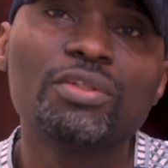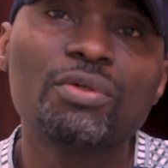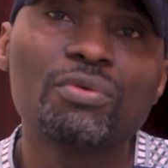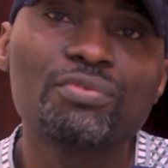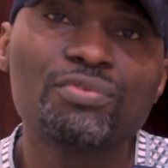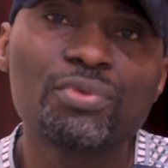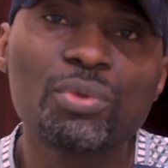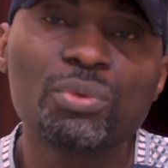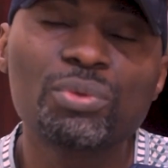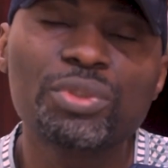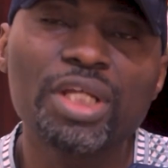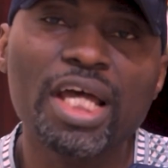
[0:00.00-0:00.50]

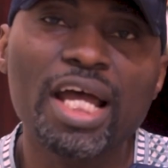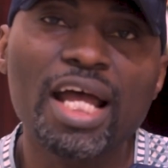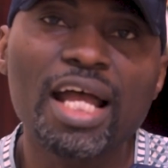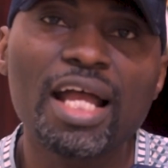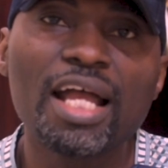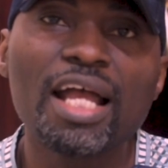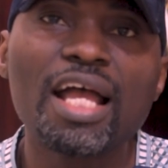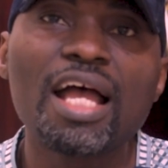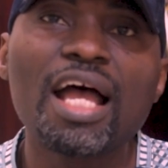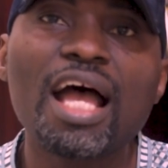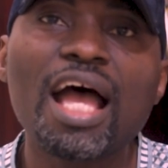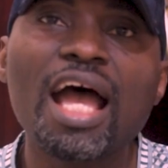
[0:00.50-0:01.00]
folder
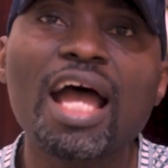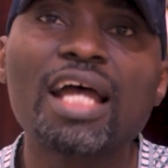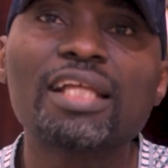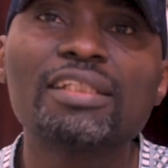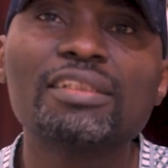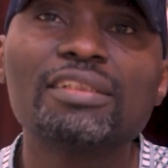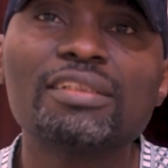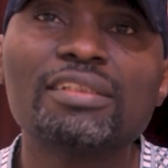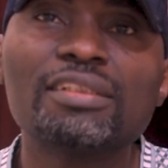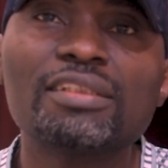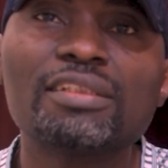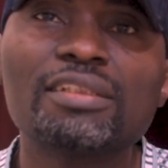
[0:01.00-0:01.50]

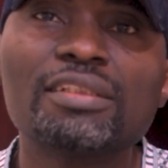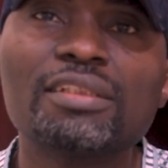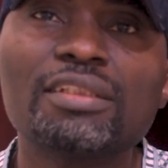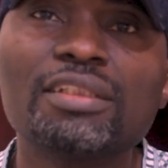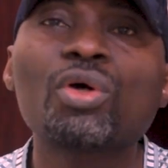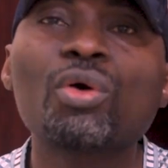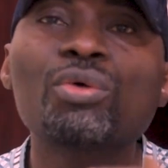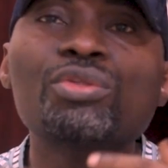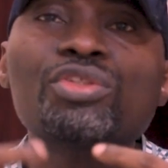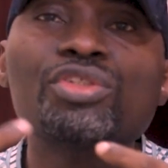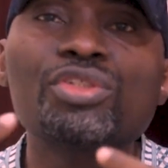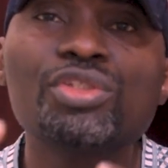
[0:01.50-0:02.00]
and
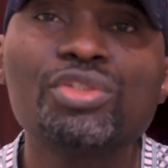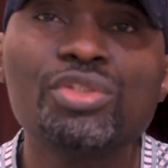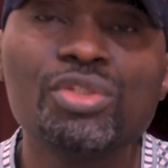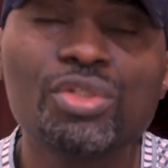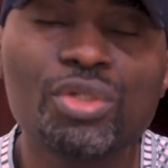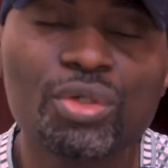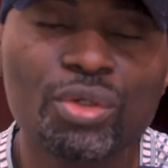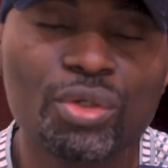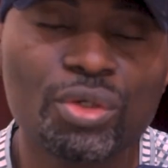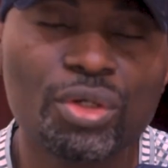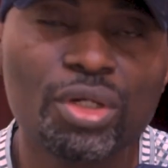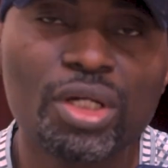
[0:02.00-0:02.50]

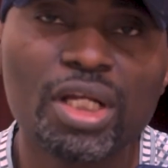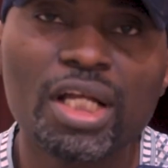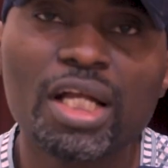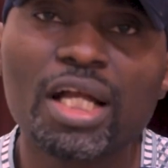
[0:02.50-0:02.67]
continue